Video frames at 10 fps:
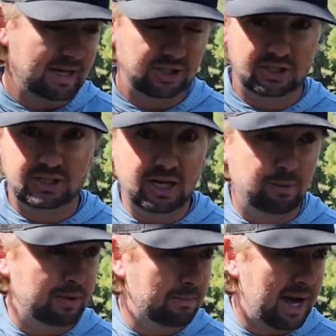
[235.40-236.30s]
just stick
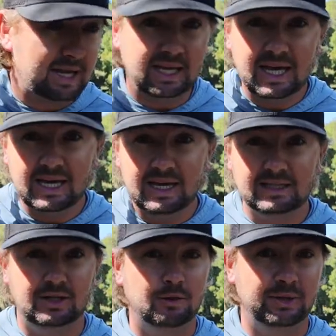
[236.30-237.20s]
them in the back of the head. I
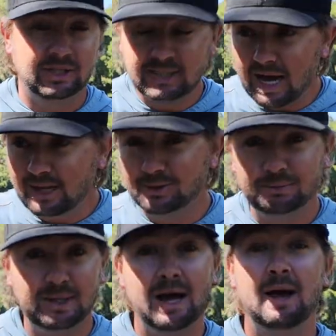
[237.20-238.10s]
stick them in the side
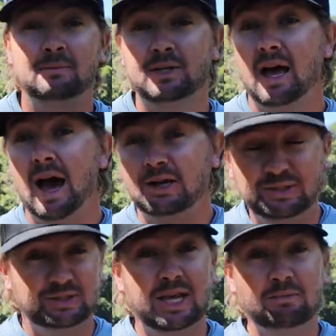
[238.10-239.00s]
sometimes. I
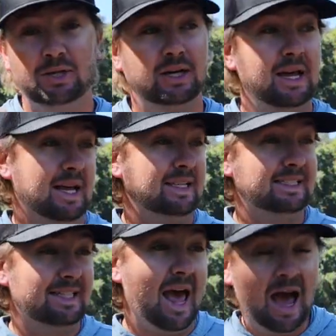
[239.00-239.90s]
just seem to
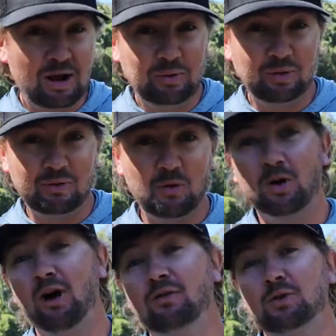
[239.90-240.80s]
snag them a little bit
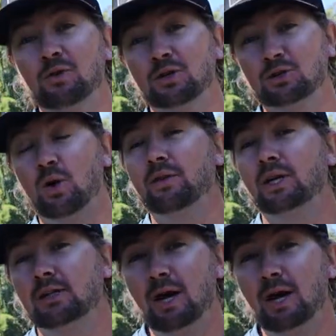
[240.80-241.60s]
more often when they're swatting that